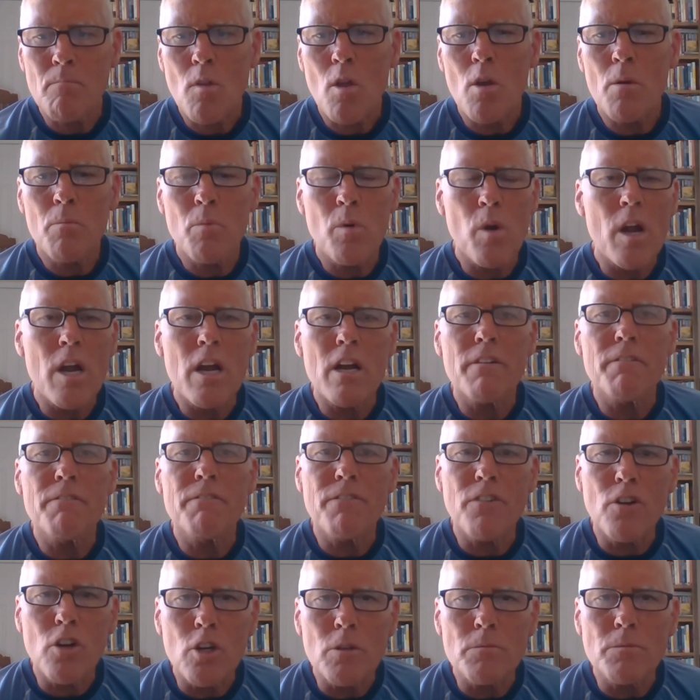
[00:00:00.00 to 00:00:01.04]
Prayer
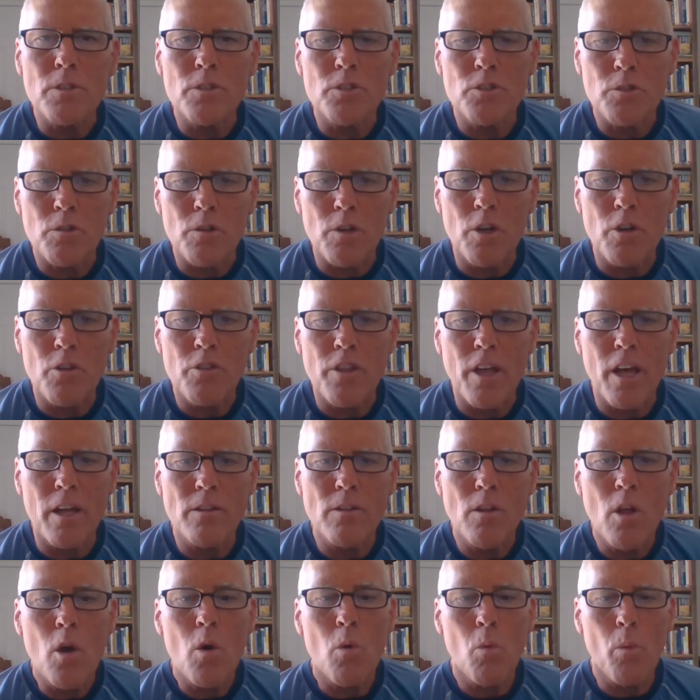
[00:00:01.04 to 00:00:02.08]
affirms the truth that
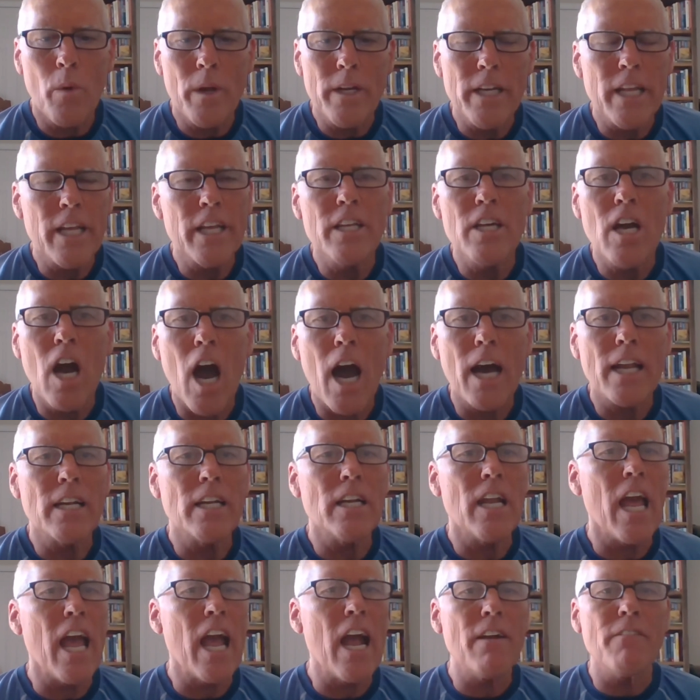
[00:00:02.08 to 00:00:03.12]
we need God
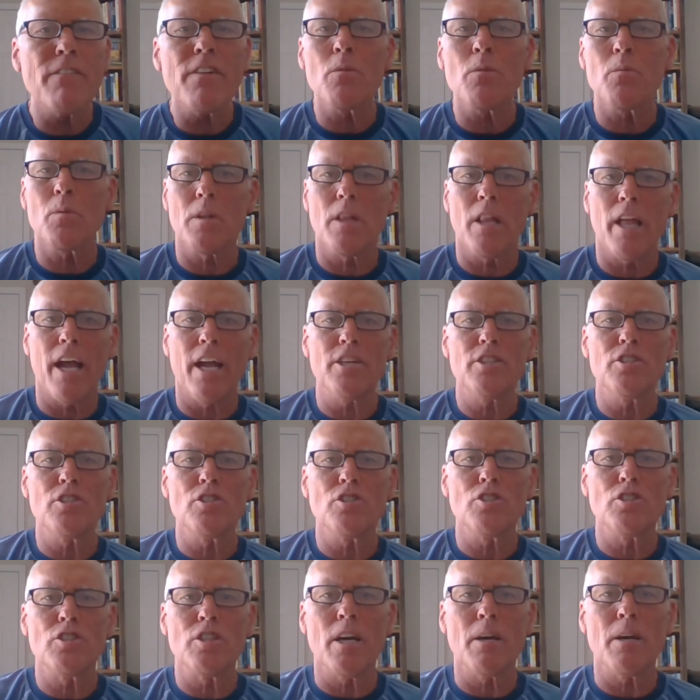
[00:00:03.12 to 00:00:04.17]
in every
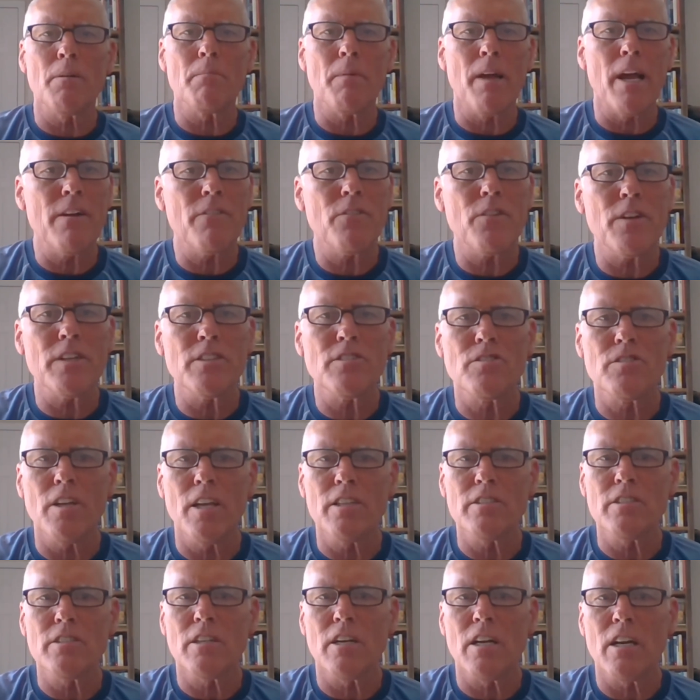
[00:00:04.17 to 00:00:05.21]
relationship, every
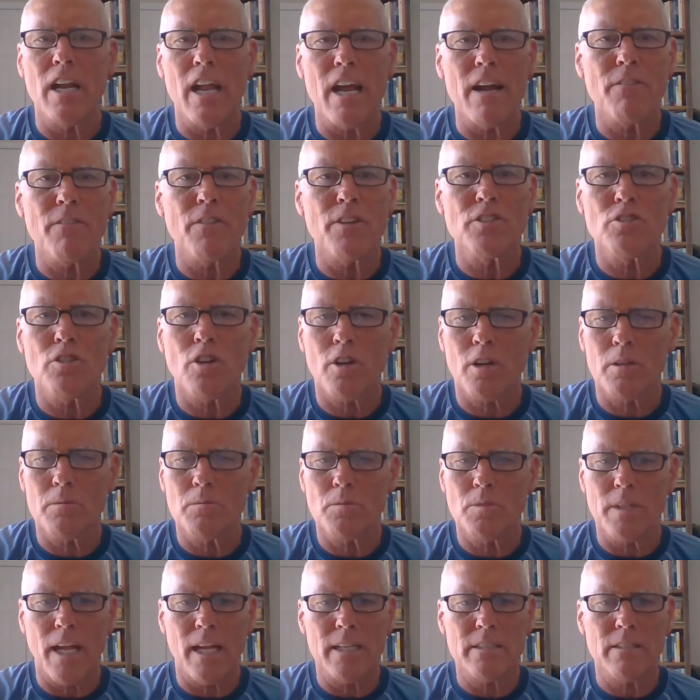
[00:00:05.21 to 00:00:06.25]
season, and every
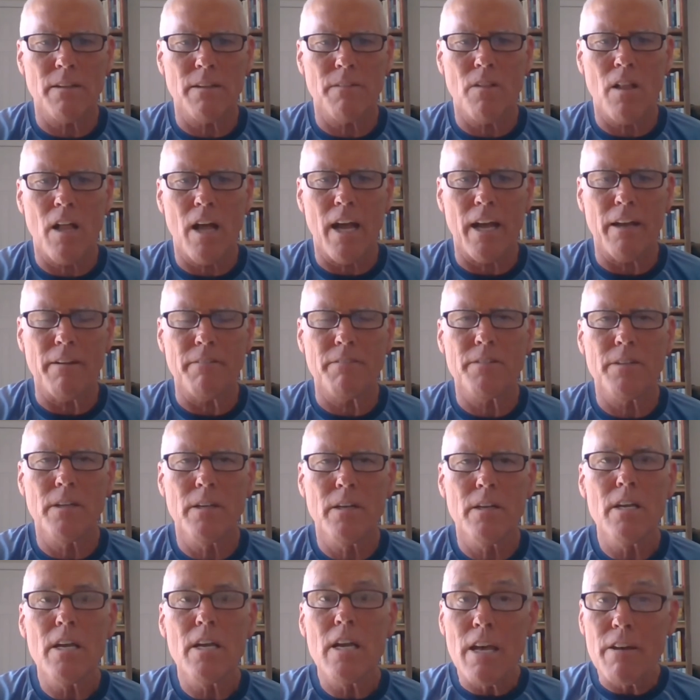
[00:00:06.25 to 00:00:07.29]
circumstance of life.
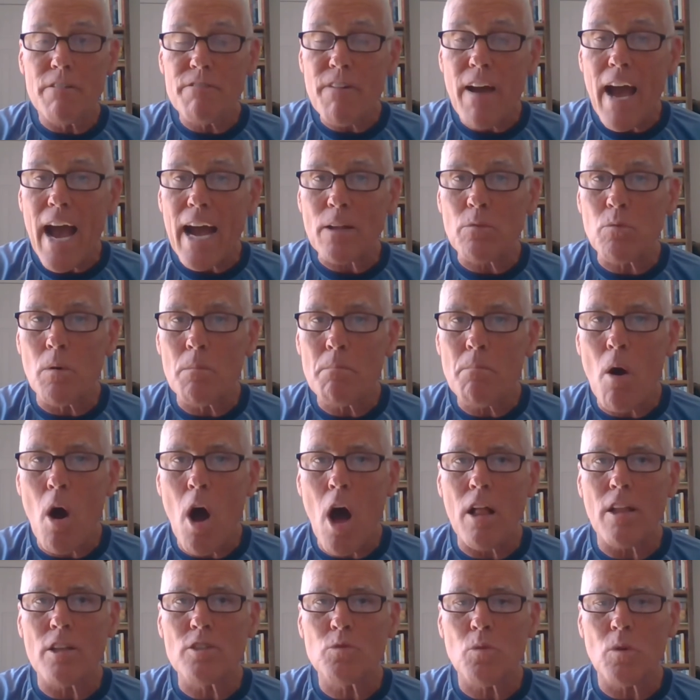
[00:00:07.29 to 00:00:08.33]
In fact, what
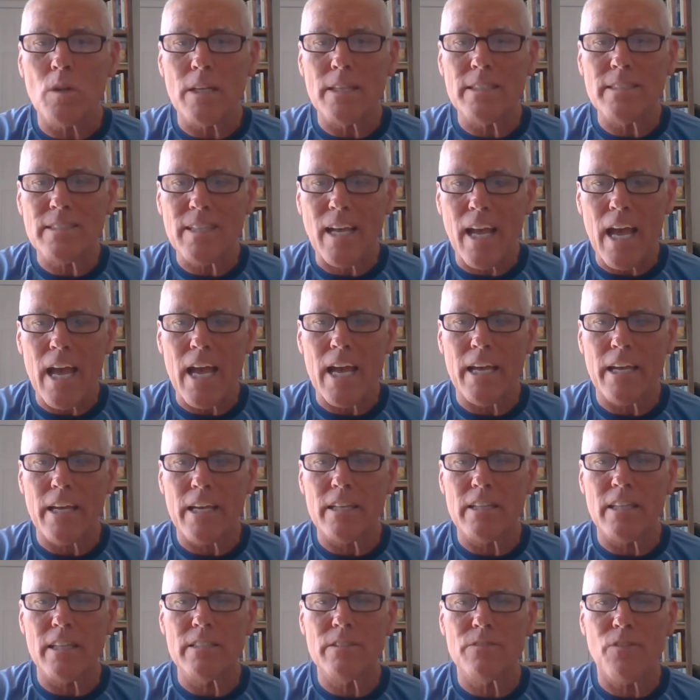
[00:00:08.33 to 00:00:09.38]
Paul is really saying
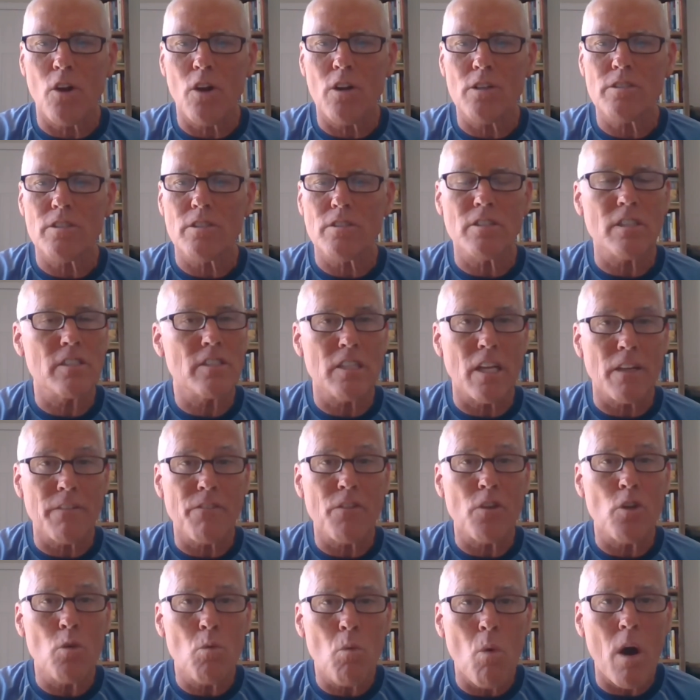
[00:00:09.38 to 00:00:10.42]
in these verses is that if
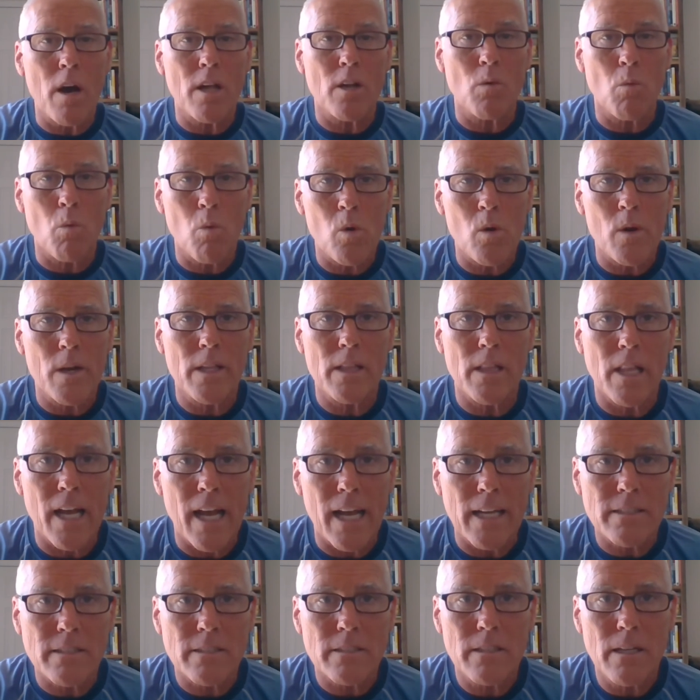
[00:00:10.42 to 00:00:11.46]
you want to worry
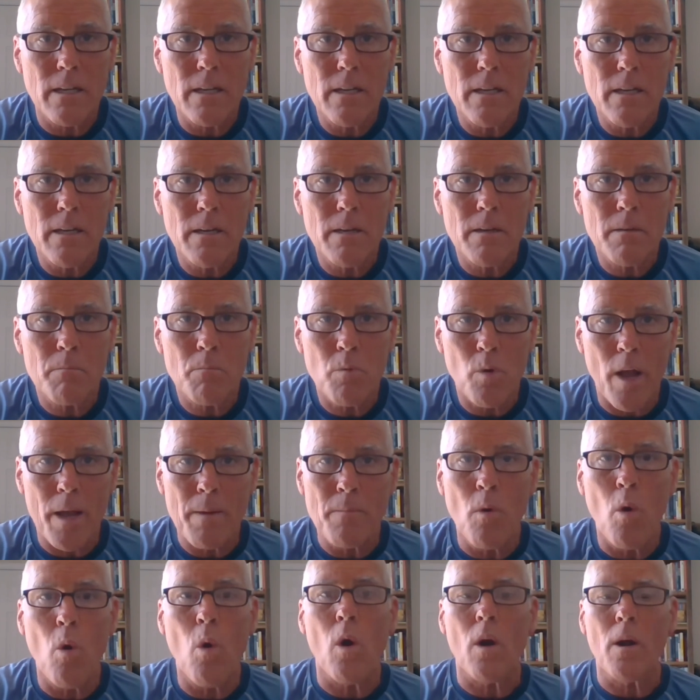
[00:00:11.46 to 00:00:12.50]
less, pray
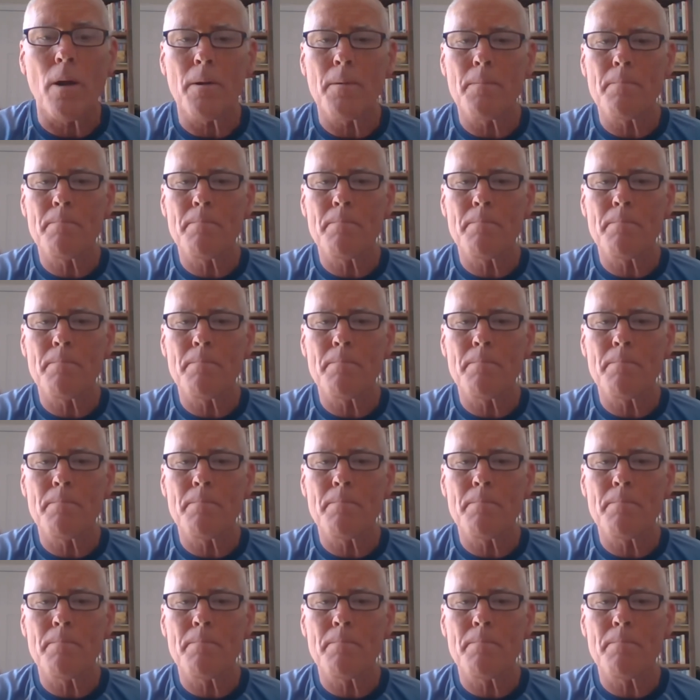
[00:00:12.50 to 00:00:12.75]
more.